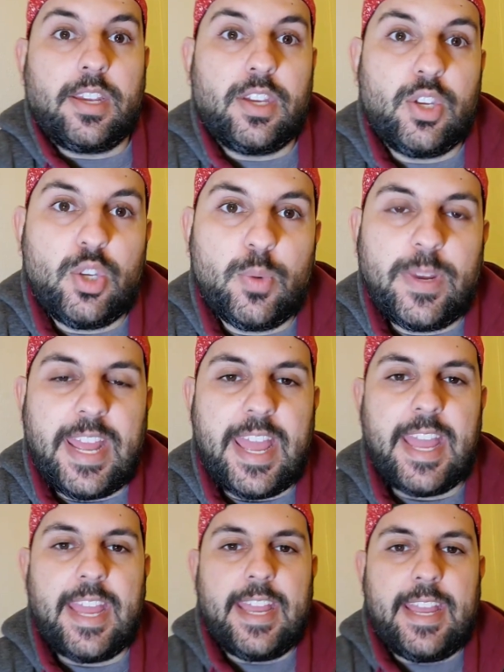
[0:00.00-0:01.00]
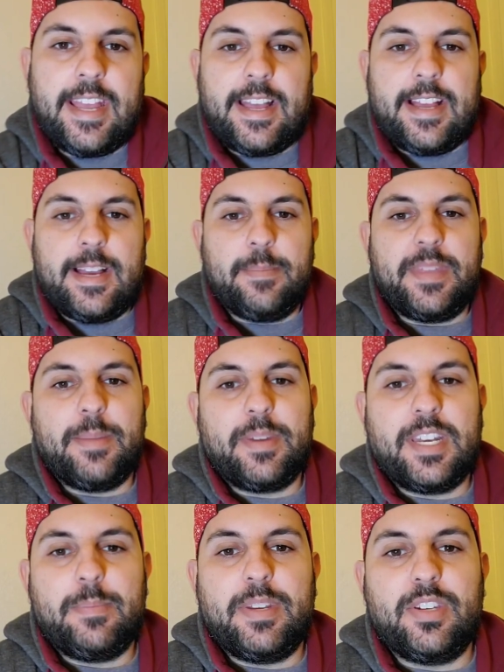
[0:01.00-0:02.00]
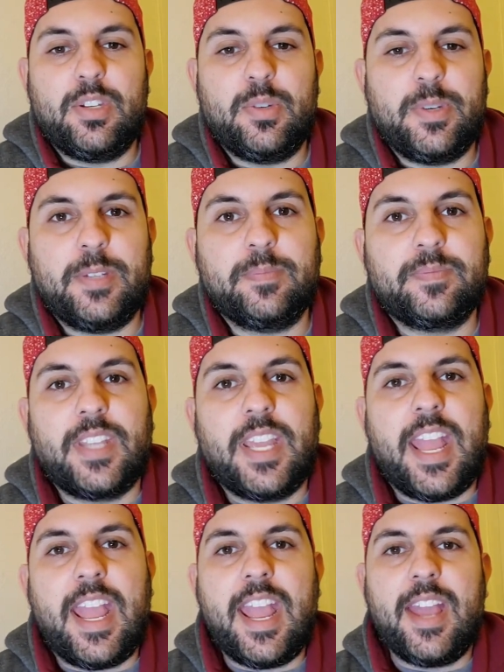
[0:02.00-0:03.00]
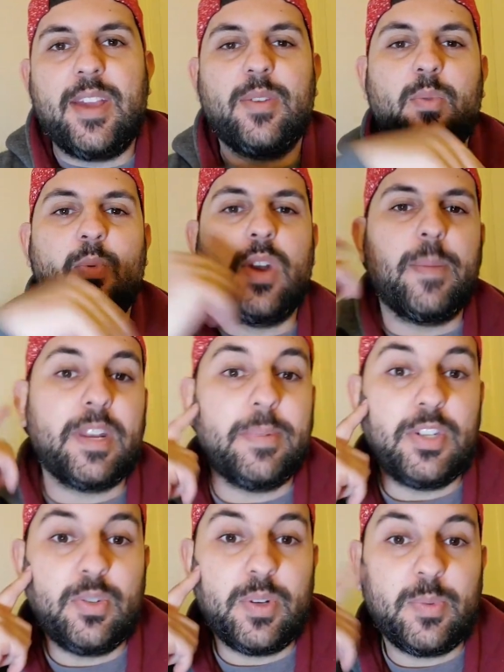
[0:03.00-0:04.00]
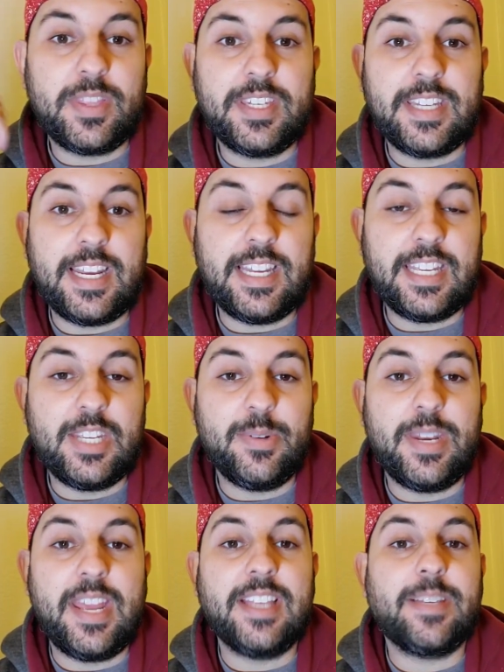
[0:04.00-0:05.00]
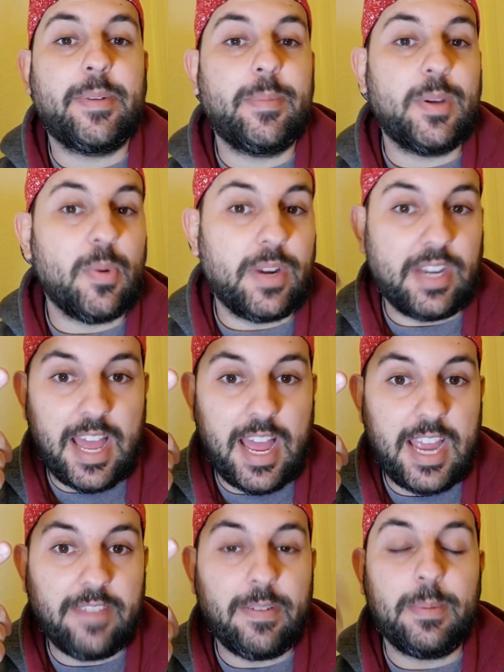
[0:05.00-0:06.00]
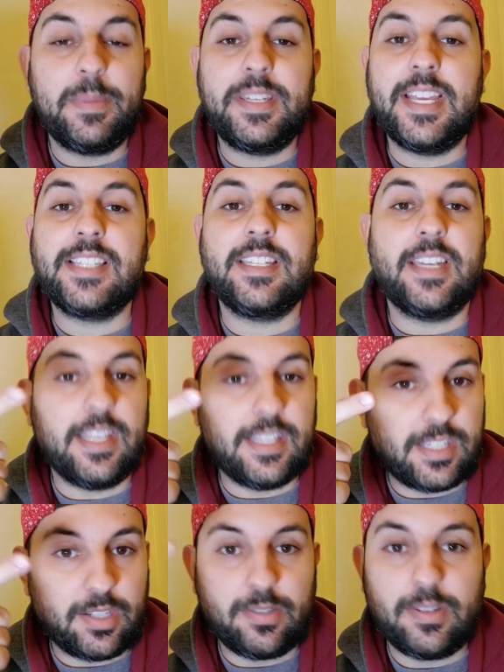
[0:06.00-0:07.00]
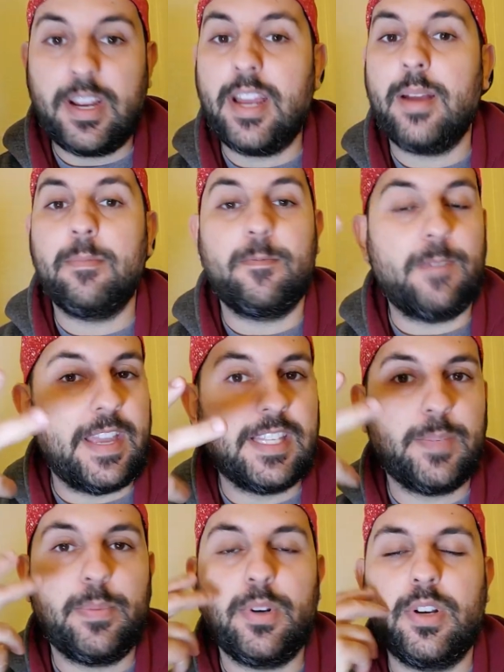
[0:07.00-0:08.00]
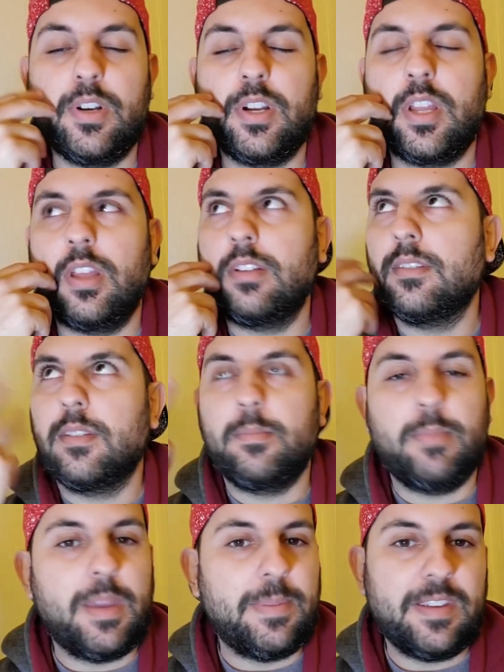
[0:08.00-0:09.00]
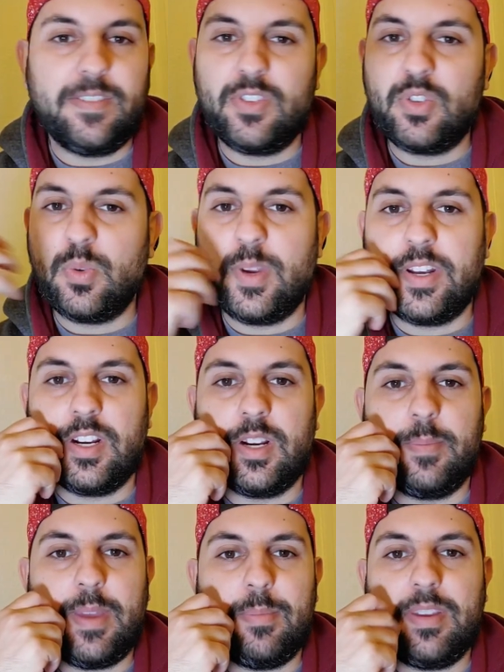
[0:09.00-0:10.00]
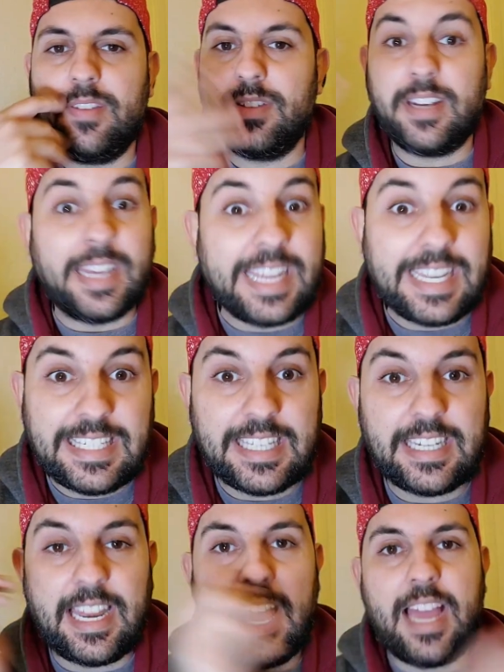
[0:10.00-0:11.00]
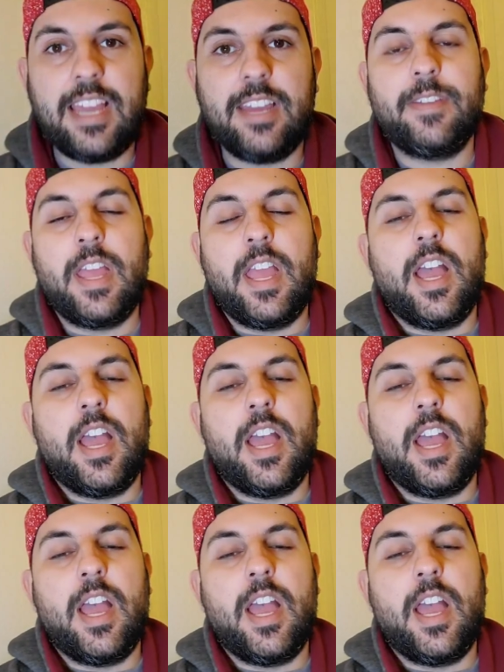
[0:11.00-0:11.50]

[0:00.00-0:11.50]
Q&A that I'm going to be doing. And what I'm going to be doing with the daily Q&A is I'm going to be going live. I'm going to be testing Instagram, Facebook, maybe even Twitter, maybe even LinkedIn Live.